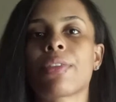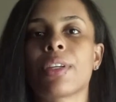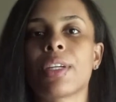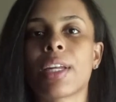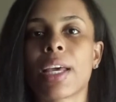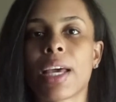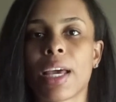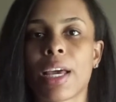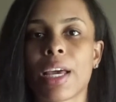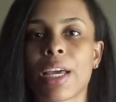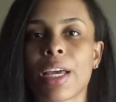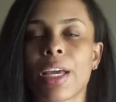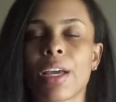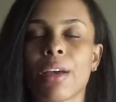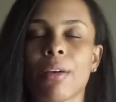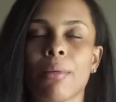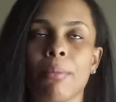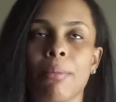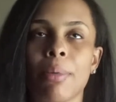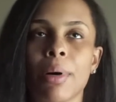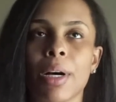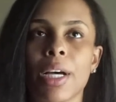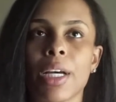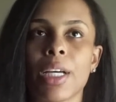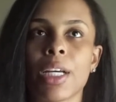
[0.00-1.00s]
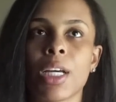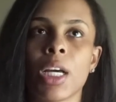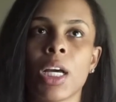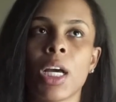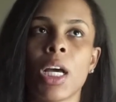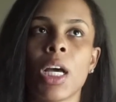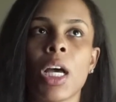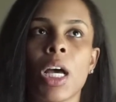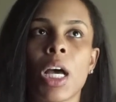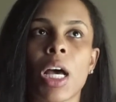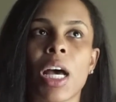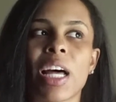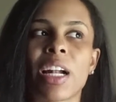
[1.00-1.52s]
day, but
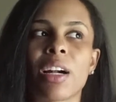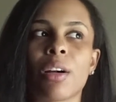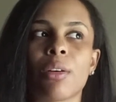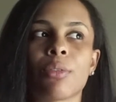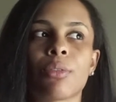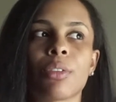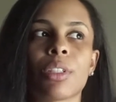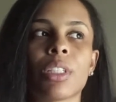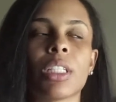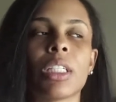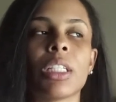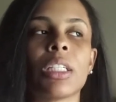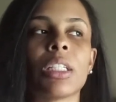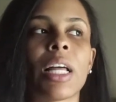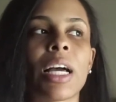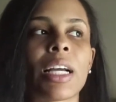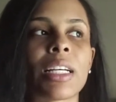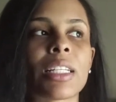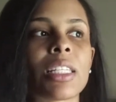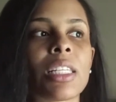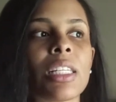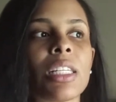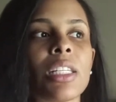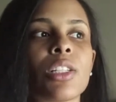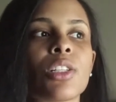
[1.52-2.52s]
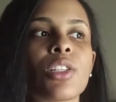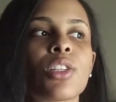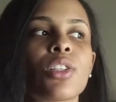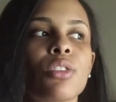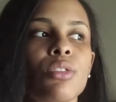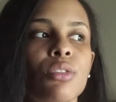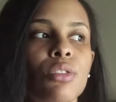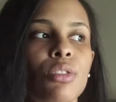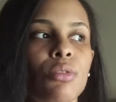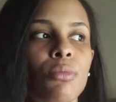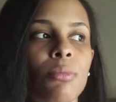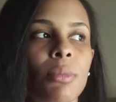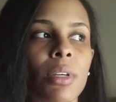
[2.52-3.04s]
I don't really like to eat
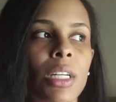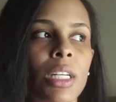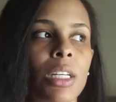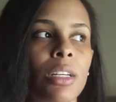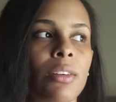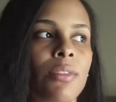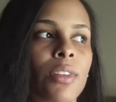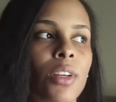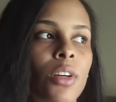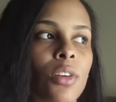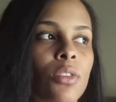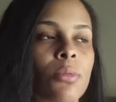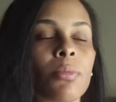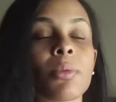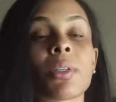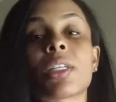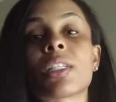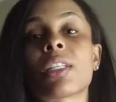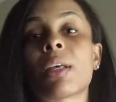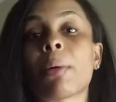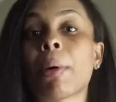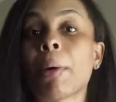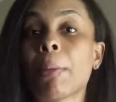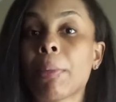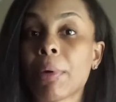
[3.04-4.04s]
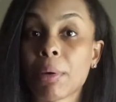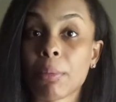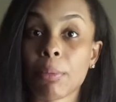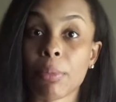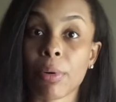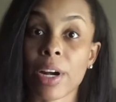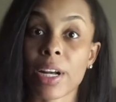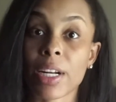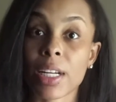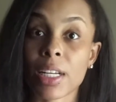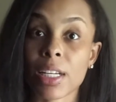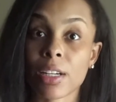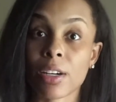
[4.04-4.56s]
too many of those, because I'm a big
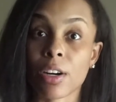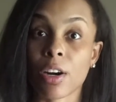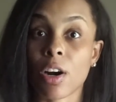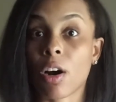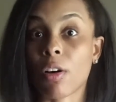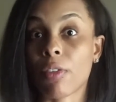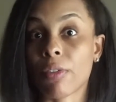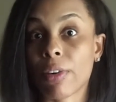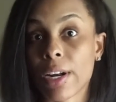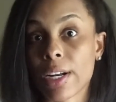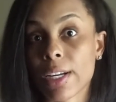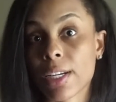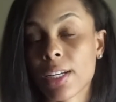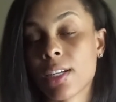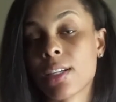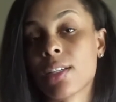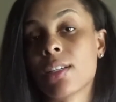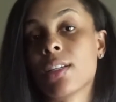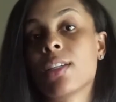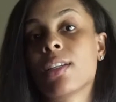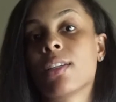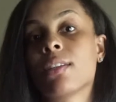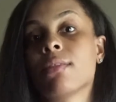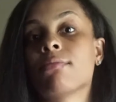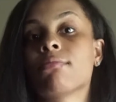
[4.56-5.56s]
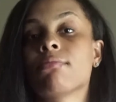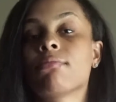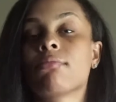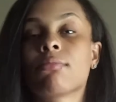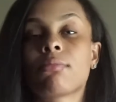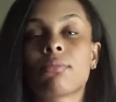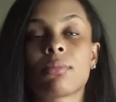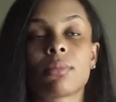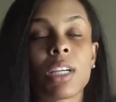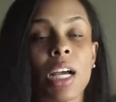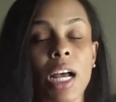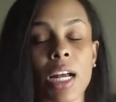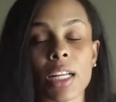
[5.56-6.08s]
bread eater already, and then
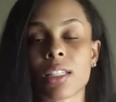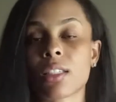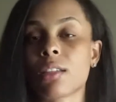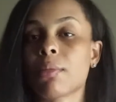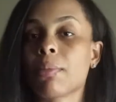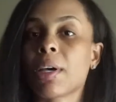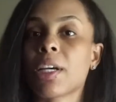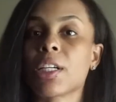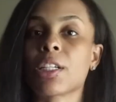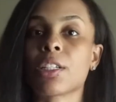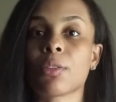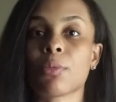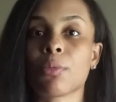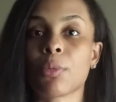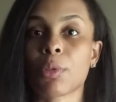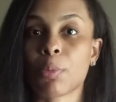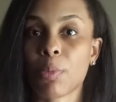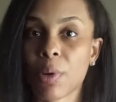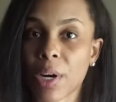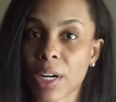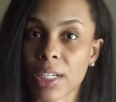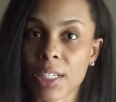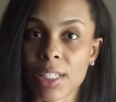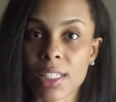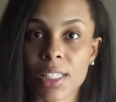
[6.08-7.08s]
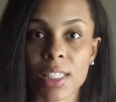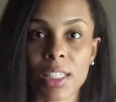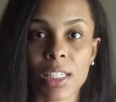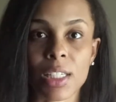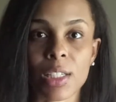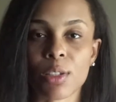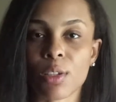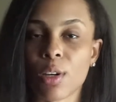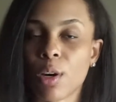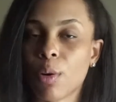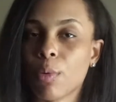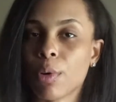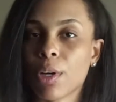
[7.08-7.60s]
constipation with pregnancy,
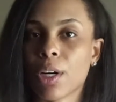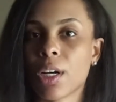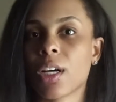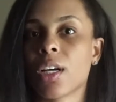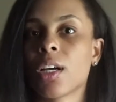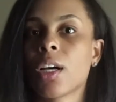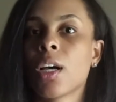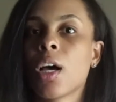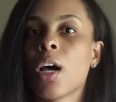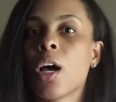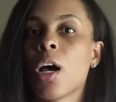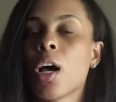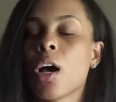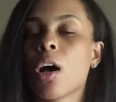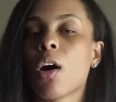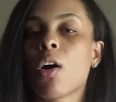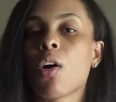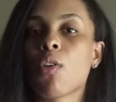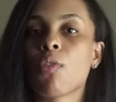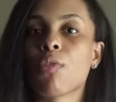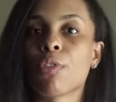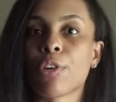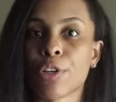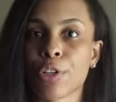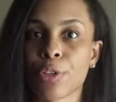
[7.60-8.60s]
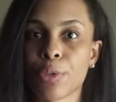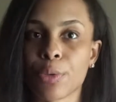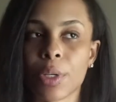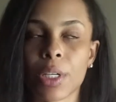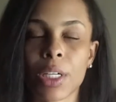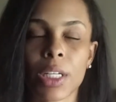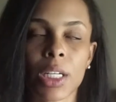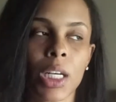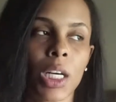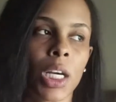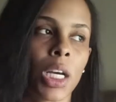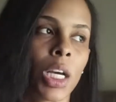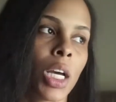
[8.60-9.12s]
you don't want to overdo
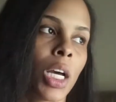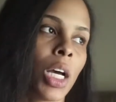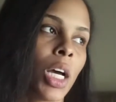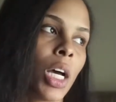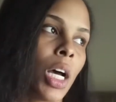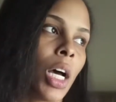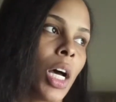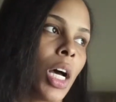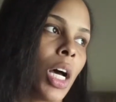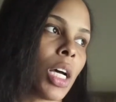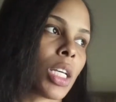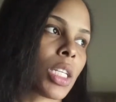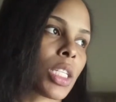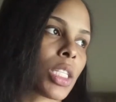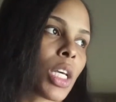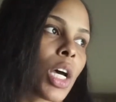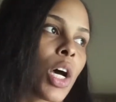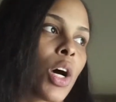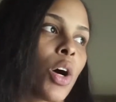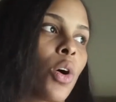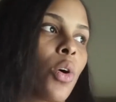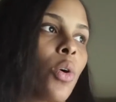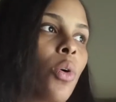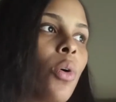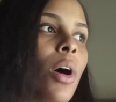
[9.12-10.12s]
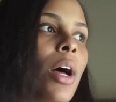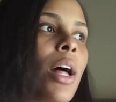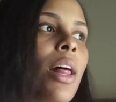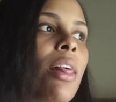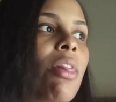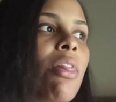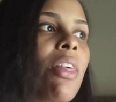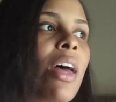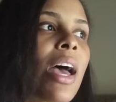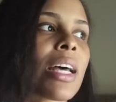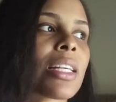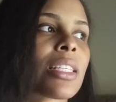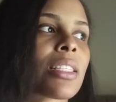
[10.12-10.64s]
it. So
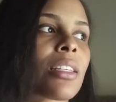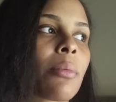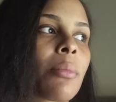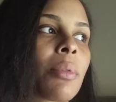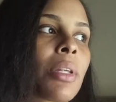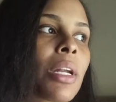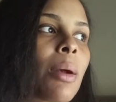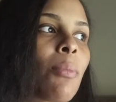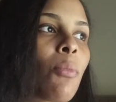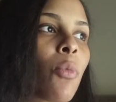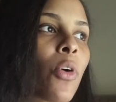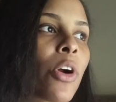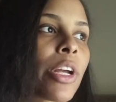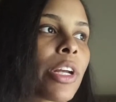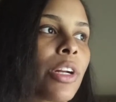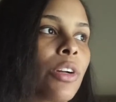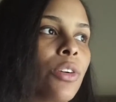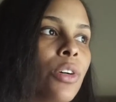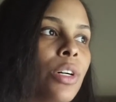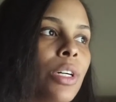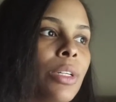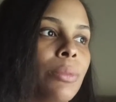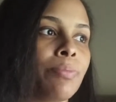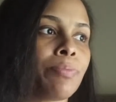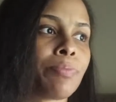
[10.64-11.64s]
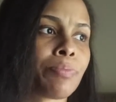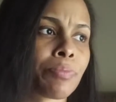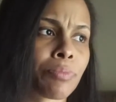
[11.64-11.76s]
that's something I'm working on.